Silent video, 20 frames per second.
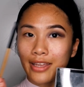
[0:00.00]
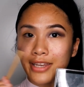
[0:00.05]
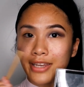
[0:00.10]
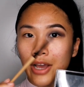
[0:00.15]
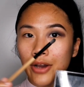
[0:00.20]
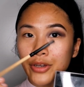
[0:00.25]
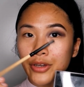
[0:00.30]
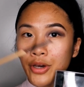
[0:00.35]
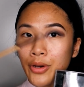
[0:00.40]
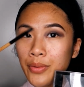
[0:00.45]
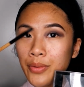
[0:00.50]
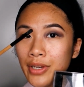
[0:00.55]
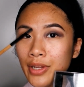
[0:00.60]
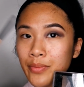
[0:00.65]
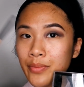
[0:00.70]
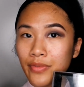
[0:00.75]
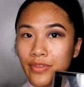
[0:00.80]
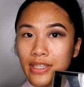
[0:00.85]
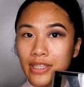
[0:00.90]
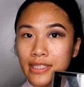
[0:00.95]
Now, going
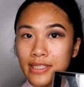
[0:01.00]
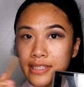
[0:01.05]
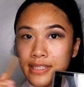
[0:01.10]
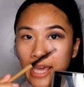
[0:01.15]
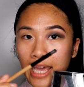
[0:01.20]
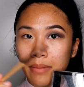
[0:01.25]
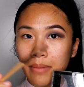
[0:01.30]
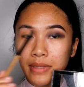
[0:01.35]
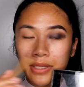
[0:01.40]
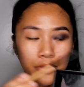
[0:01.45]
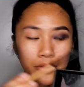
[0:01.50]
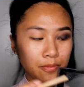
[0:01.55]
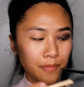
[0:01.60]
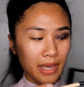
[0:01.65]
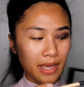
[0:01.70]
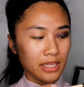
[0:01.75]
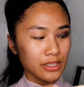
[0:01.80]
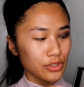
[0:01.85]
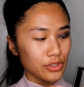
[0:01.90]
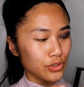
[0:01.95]
in with the same little
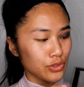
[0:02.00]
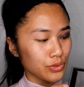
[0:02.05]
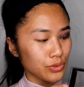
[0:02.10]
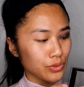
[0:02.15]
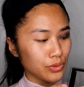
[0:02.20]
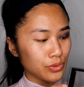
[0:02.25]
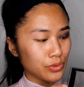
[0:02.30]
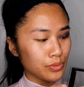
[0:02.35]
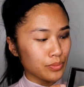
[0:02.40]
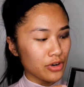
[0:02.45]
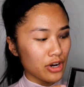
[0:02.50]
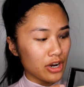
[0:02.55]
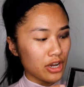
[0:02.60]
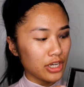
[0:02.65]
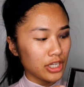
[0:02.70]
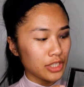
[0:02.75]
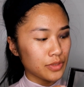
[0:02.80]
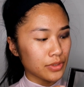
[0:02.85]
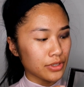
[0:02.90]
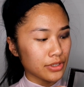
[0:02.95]
pencil
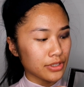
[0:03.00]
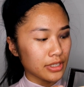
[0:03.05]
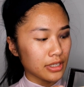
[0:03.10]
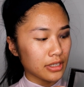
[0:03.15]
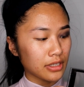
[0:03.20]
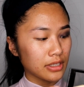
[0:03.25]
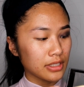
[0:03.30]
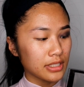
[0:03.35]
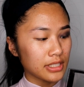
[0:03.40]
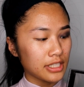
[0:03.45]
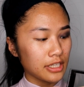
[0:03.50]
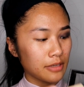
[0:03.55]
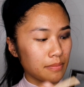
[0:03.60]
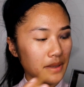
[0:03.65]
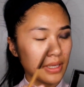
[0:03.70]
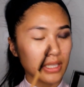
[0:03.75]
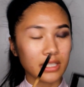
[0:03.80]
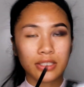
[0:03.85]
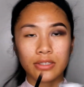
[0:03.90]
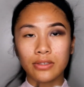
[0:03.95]
brush, we're gonna
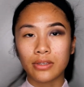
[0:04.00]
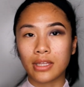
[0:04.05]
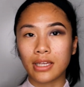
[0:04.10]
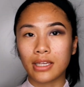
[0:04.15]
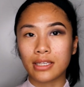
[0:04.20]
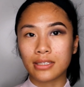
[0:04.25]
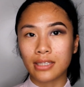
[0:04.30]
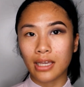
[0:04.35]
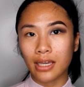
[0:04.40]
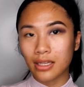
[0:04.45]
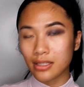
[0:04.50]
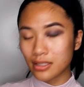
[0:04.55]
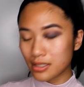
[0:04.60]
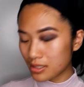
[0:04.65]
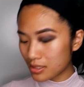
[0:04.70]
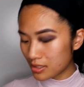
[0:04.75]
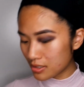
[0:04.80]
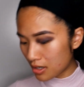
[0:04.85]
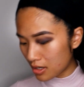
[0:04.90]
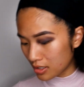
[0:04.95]
dip into the second
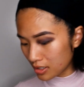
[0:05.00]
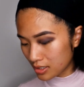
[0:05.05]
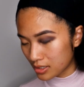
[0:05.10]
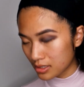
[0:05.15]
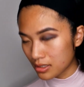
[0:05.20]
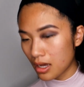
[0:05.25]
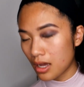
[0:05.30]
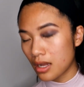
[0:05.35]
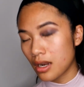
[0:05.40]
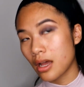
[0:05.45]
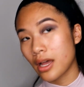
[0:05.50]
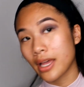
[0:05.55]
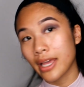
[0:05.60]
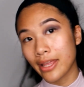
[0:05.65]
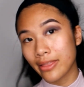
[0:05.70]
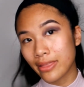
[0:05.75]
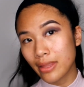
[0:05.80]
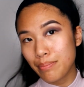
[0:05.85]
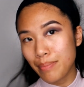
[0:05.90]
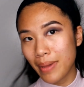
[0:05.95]
to darkest color
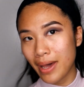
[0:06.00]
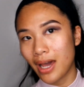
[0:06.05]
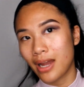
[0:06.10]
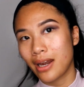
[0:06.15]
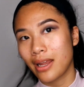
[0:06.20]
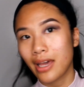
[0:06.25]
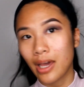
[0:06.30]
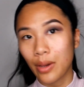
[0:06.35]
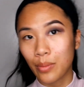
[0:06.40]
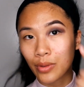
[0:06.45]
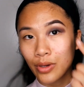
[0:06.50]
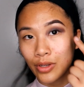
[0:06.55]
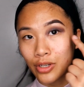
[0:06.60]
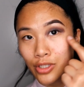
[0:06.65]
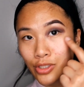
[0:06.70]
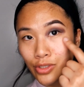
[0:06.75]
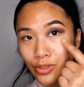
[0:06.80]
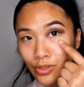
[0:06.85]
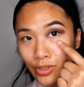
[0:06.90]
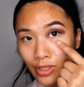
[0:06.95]
in the palette. I'm
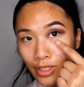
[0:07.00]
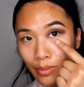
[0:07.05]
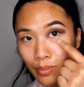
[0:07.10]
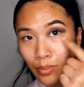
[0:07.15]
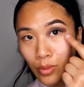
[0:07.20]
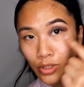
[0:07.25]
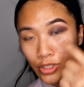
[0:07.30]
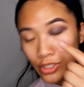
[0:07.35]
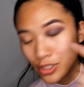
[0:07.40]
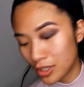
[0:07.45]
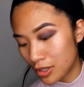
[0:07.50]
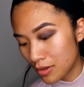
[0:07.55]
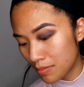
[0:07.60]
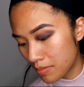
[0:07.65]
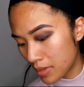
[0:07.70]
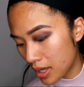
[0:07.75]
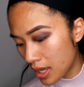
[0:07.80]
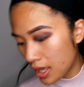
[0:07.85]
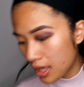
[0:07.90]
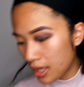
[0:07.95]
gonna do the
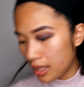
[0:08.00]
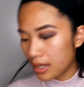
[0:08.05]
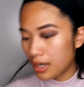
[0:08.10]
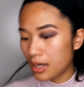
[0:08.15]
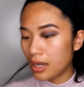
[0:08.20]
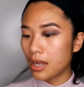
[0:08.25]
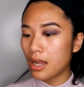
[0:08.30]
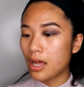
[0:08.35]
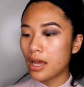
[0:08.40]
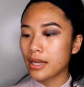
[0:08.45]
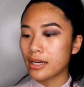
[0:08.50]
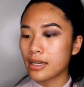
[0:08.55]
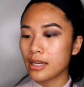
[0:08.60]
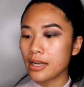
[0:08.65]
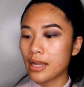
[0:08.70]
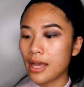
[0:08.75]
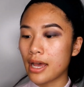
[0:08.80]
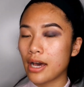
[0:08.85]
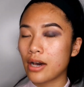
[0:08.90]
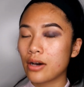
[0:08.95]
bottom liner
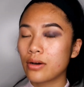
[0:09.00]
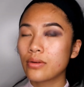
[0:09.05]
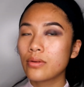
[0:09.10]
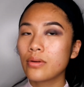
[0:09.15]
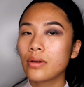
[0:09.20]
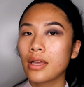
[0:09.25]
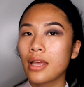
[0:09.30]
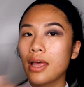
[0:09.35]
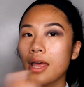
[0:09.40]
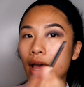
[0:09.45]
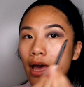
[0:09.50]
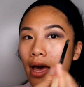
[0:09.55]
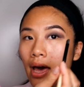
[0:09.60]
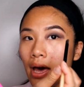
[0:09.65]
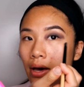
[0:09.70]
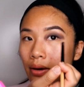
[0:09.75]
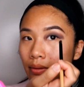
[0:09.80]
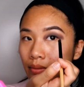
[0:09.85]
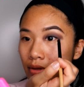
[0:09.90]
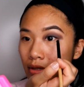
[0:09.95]
now.
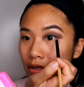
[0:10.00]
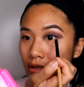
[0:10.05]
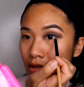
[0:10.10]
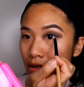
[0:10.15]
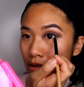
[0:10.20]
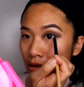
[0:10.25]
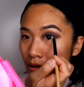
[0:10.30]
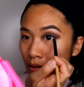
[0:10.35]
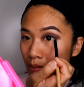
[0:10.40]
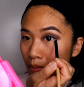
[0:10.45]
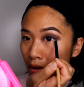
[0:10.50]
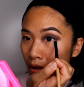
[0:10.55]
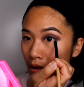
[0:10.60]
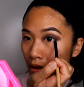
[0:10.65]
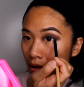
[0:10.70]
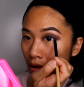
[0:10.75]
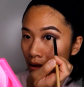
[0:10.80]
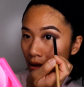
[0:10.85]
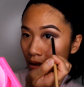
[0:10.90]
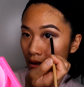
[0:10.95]
And we're just gonna
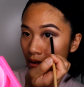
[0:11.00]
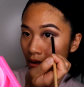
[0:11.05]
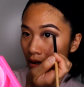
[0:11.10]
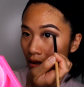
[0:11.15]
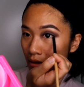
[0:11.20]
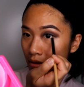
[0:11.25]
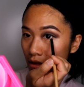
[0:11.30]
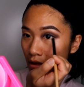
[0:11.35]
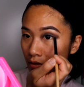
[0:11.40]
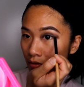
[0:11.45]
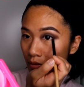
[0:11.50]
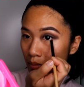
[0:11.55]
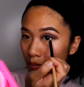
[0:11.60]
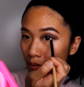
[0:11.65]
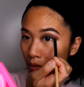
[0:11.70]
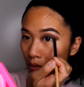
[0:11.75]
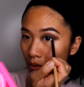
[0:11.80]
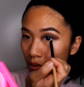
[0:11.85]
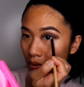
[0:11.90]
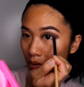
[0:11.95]
blend it out even
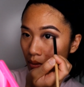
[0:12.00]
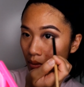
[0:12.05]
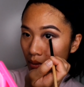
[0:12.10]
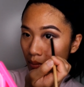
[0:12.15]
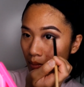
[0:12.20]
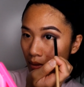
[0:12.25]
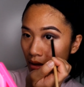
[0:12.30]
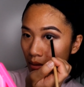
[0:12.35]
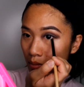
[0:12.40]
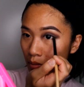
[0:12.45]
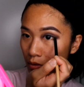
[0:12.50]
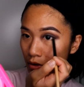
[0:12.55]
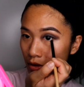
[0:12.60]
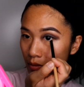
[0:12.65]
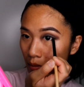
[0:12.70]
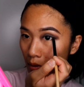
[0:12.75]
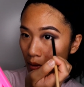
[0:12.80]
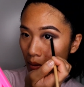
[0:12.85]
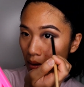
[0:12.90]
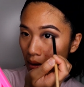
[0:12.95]
more and make it more
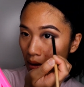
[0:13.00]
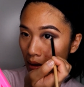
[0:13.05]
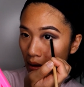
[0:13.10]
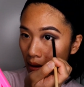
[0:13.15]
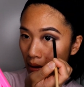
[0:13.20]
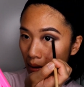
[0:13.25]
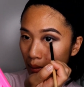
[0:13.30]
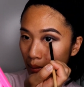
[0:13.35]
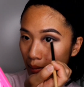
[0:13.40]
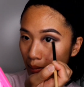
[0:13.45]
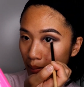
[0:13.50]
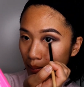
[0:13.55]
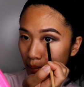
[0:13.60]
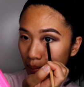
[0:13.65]
smoky.